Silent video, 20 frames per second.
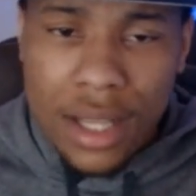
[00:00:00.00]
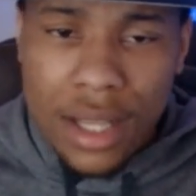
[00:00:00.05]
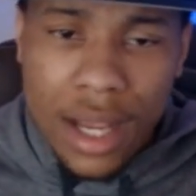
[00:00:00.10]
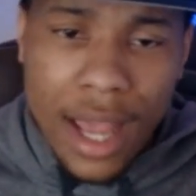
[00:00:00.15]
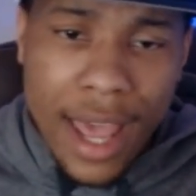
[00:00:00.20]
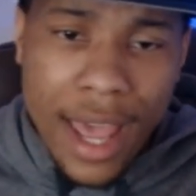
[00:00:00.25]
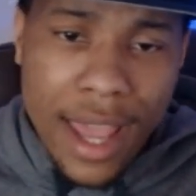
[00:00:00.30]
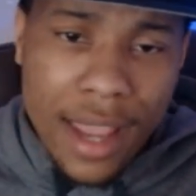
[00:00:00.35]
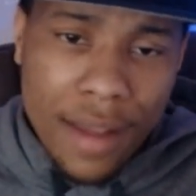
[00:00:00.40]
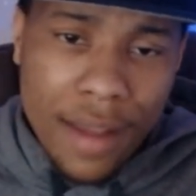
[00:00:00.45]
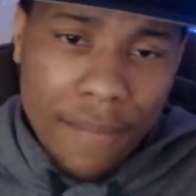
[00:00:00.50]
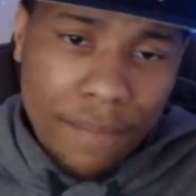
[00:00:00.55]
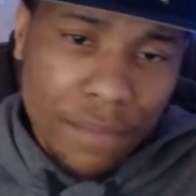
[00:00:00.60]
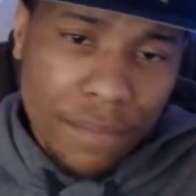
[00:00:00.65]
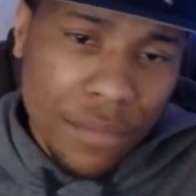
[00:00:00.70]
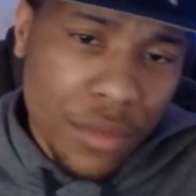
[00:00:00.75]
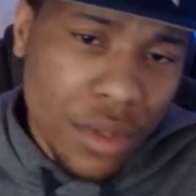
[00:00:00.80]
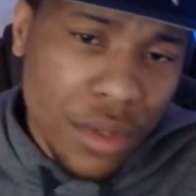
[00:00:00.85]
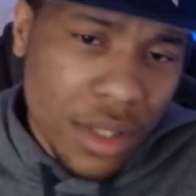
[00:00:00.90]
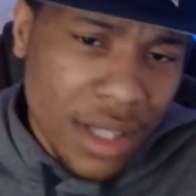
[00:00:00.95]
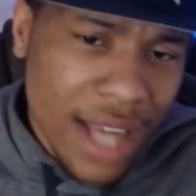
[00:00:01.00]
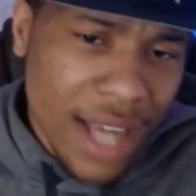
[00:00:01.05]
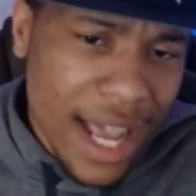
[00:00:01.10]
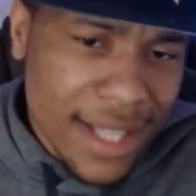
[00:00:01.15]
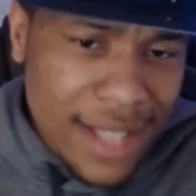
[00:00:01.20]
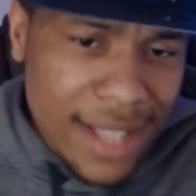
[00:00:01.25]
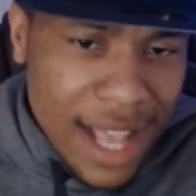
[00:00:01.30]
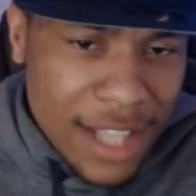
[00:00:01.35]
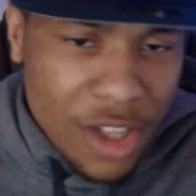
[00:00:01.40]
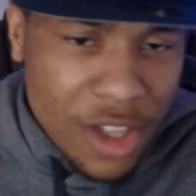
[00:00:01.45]
Hey, nice
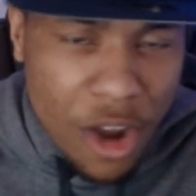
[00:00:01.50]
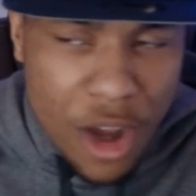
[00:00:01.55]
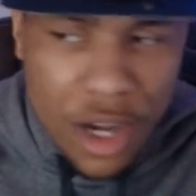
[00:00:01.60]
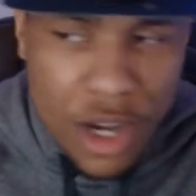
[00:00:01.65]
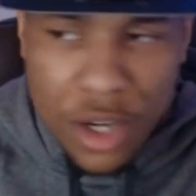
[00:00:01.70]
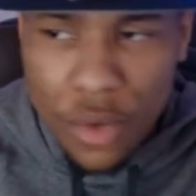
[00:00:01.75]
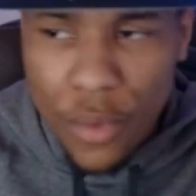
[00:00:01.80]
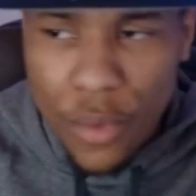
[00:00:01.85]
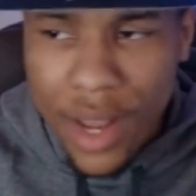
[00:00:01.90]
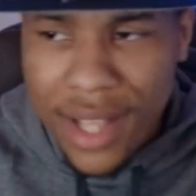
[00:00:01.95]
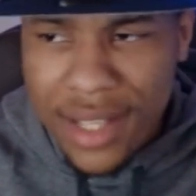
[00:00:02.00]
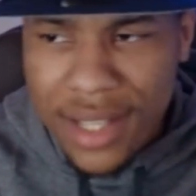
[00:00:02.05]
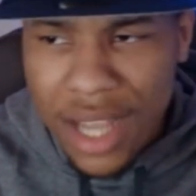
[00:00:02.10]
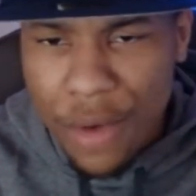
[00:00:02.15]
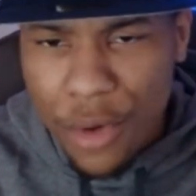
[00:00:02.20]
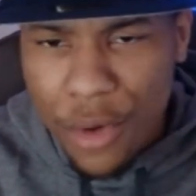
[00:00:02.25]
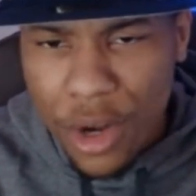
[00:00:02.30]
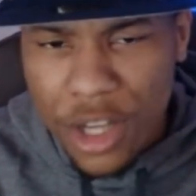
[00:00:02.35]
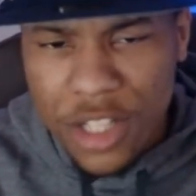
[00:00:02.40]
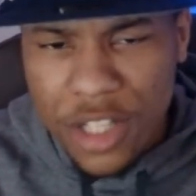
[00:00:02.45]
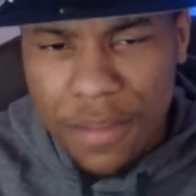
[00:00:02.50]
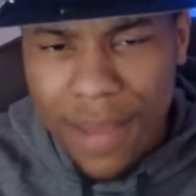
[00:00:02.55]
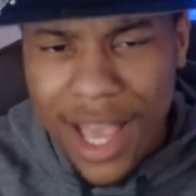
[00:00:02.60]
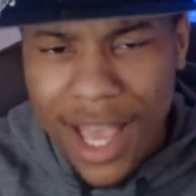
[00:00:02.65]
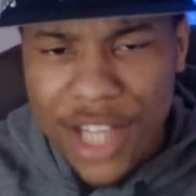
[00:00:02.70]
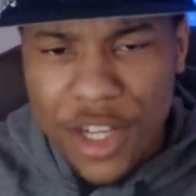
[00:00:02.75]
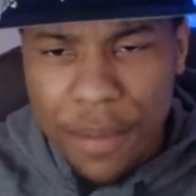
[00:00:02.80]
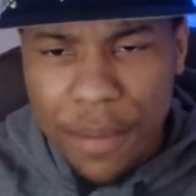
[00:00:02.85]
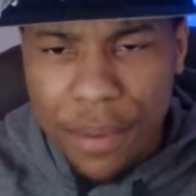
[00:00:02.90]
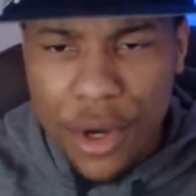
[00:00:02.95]
size card on a Wednesday. We're going to
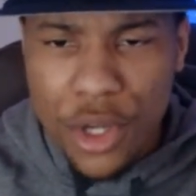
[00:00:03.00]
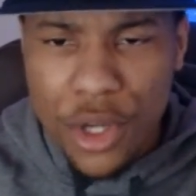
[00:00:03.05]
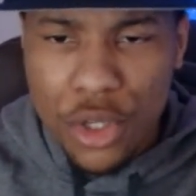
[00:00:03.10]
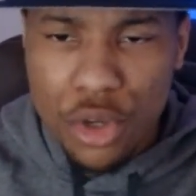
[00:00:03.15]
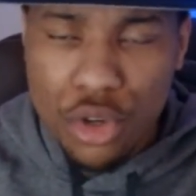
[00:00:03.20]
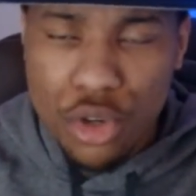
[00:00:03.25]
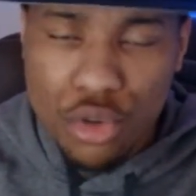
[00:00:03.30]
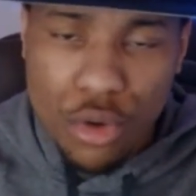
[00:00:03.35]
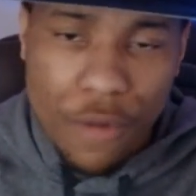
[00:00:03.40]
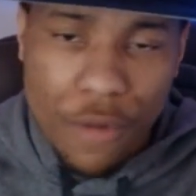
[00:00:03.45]
smash it per usual.